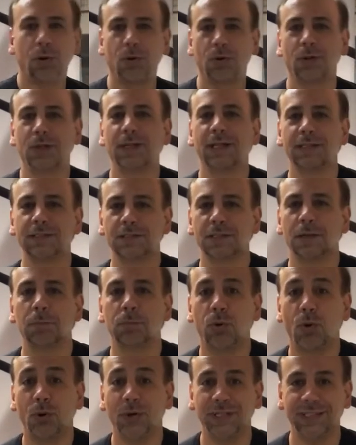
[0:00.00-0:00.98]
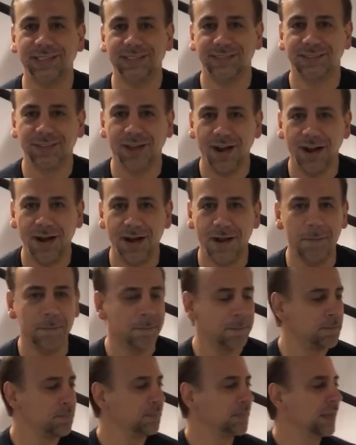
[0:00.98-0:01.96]
with an opponent at some point in
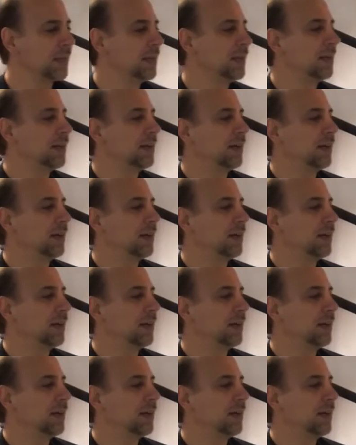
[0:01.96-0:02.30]
time.